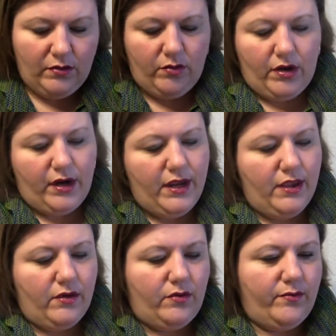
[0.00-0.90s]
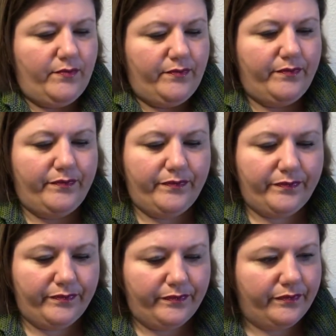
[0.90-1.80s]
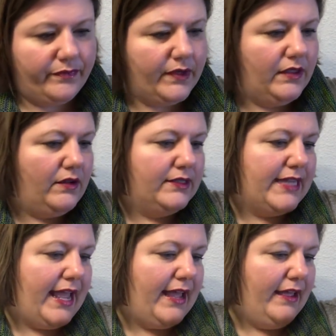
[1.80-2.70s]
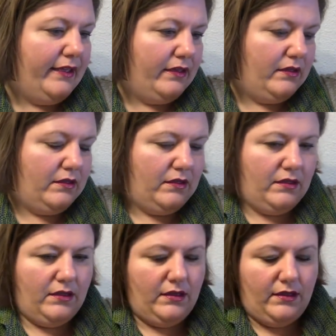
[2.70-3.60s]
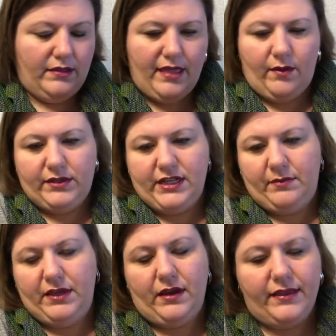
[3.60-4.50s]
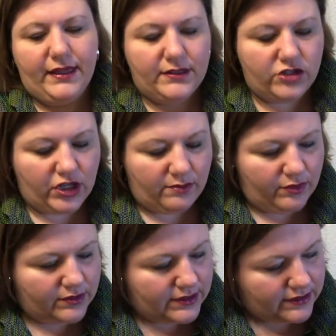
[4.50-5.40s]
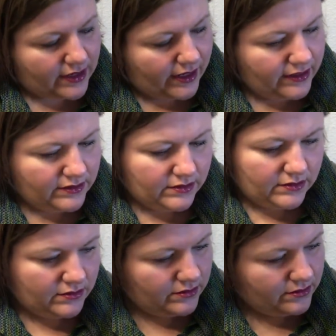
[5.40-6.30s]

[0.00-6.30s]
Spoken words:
Where are you? Little tag. That will tell me. I think it's chicken boots designs.